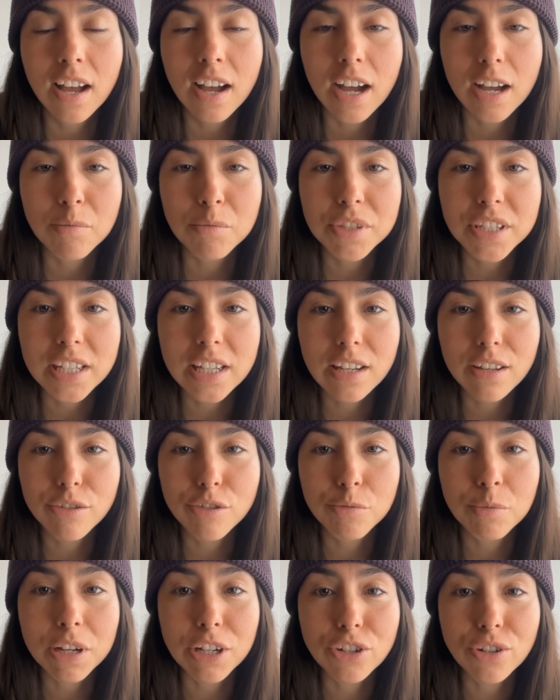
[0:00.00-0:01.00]
I'm seeing
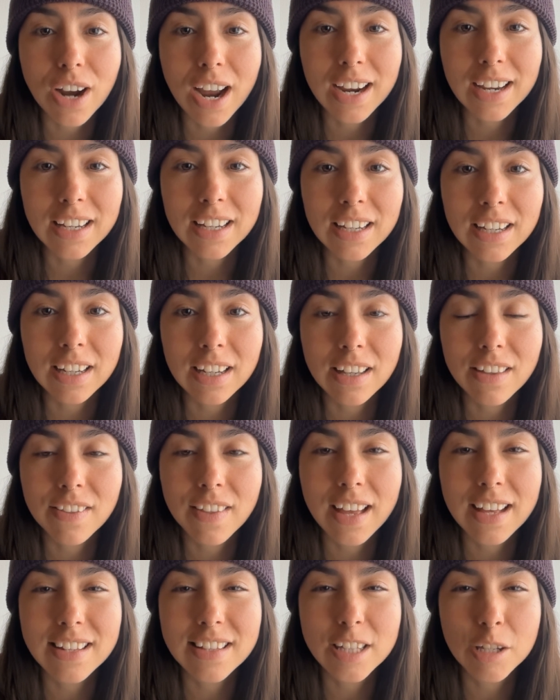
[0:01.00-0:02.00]
through my tracking
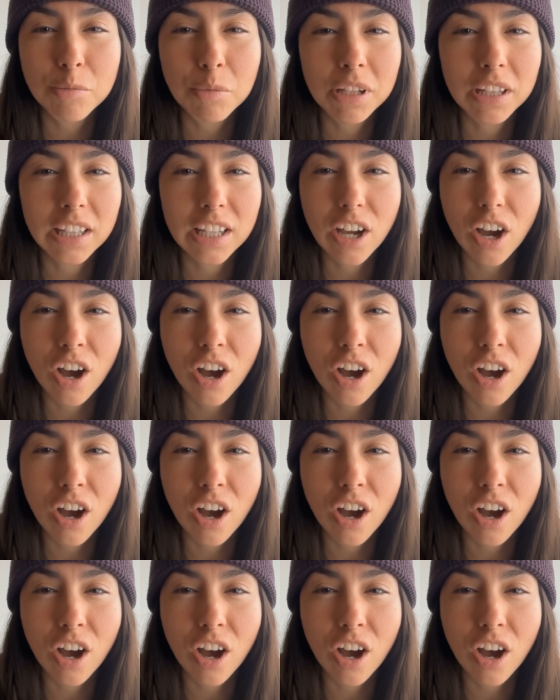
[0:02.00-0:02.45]
that seemingly